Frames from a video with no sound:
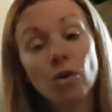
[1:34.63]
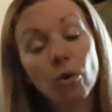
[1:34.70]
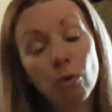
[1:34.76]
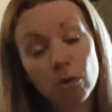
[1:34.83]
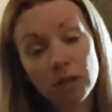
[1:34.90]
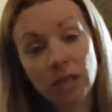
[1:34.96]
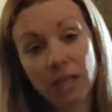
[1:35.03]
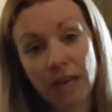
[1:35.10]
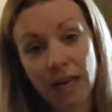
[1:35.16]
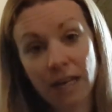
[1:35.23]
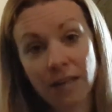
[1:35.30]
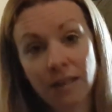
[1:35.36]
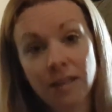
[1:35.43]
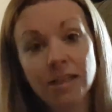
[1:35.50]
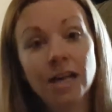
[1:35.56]
Only
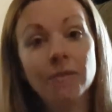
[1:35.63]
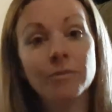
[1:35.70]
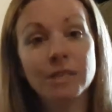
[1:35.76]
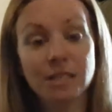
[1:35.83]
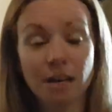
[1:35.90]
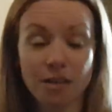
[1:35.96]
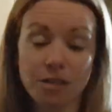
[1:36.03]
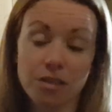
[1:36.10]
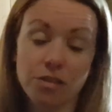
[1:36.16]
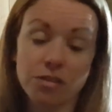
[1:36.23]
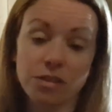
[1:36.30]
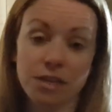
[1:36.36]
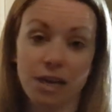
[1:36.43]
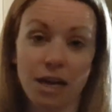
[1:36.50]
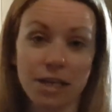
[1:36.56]
then can we start to use
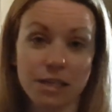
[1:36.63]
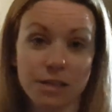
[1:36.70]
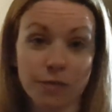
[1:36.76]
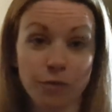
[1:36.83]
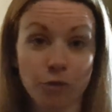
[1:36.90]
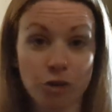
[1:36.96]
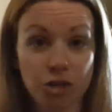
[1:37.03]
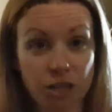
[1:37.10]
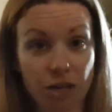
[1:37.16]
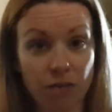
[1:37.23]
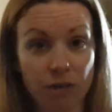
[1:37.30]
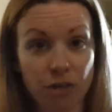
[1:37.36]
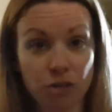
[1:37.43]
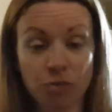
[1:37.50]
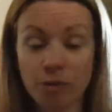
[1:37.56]
the cask for
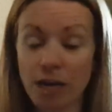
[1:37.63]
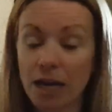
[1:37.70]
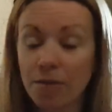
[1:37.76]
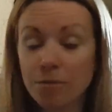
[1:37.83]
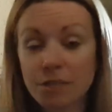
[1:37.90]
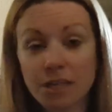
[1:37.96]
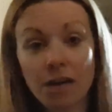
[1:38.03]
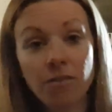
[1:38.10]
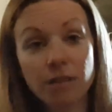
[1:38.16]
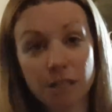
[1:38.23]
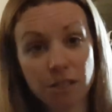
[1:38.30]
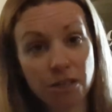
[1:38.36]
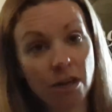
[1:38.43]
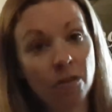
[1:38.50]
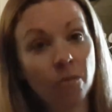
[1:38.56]
sherry. So we empty out
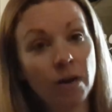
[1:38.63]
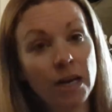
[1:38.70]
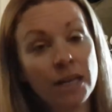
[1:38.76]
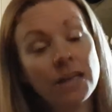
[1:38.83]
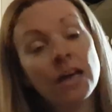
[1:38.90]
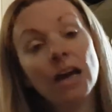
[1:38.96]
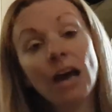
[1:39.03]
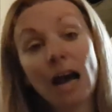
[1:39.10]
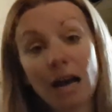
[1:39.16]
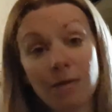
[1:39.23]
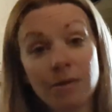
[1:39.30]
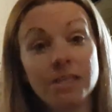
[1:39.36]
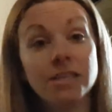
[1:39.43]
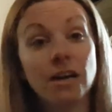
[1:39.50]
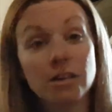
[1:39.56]
this young wine and
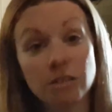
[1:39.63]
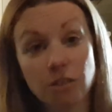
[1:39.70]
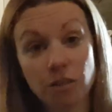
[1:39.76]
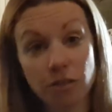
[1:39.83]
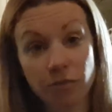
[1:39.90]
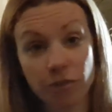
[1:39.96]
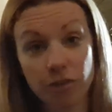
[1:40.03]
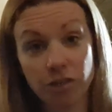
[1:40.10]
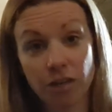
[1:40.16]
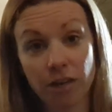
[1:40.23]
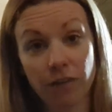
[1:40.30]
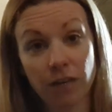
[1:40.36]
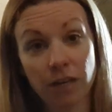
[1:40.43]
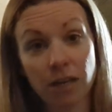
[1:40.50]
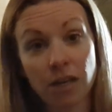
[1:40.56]
we start to use for
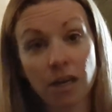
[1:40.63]
sherry.